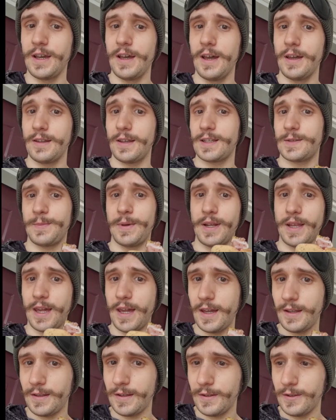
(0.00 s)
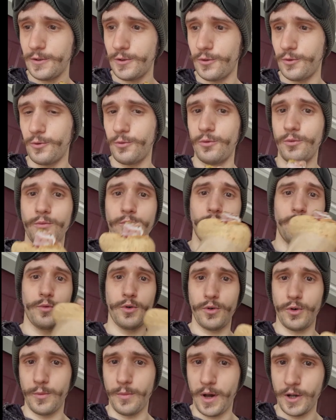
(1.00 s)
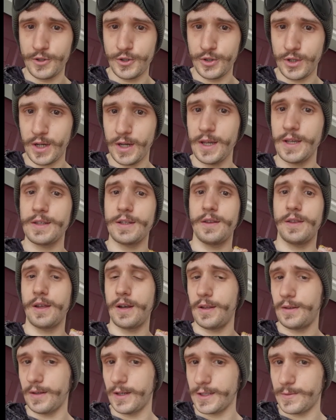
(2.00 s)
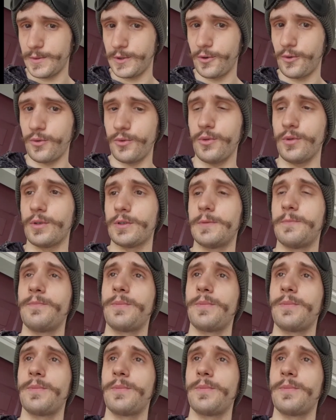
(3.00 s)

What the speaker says: It has been heated to homogenize, and then it has been cooled.